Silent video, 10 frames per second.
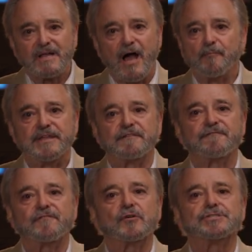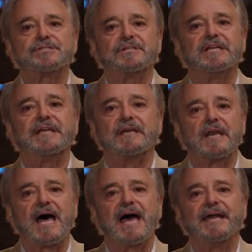I'll be the first in
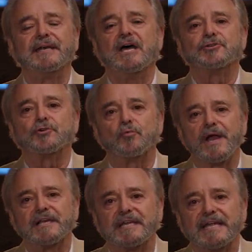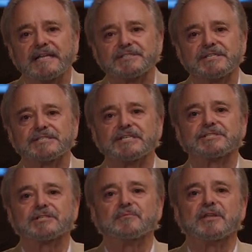line to rail against the
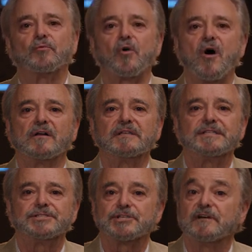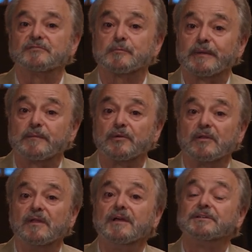system that wrongly shoves
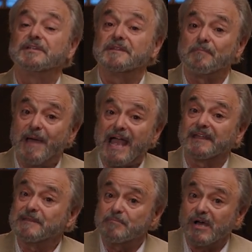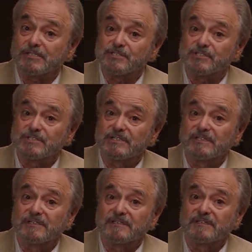people to the back of the bus.
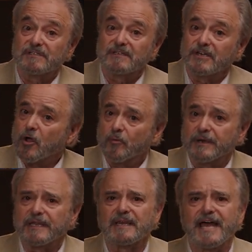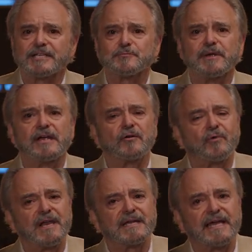Nobody likes being
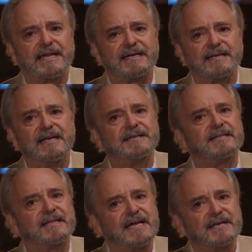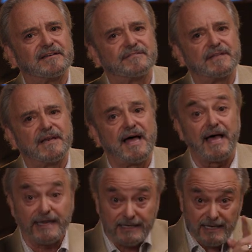relegated to the end of the
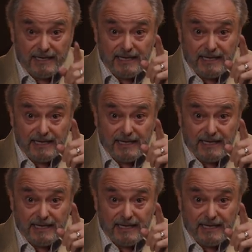line